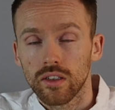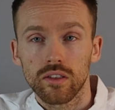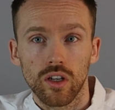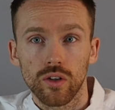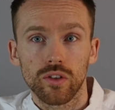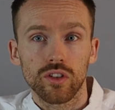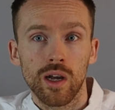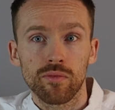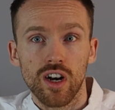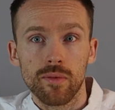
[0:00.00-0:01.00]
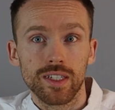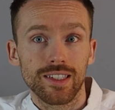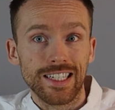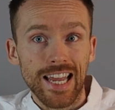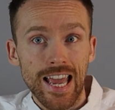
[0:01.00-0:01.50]
So the time frame is
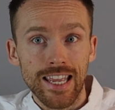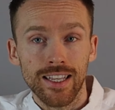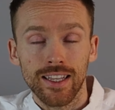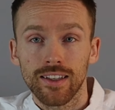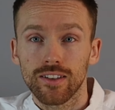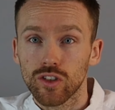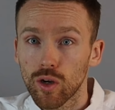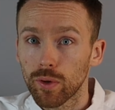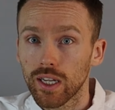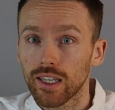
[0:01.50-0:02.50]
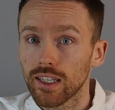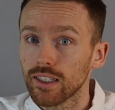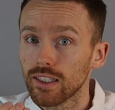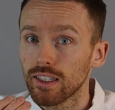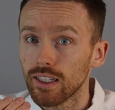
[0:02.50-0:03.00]
today, the topic
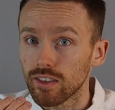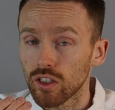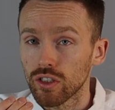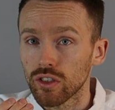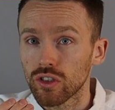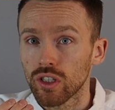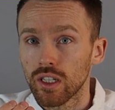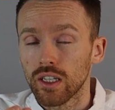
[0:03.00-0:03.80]
is lunch,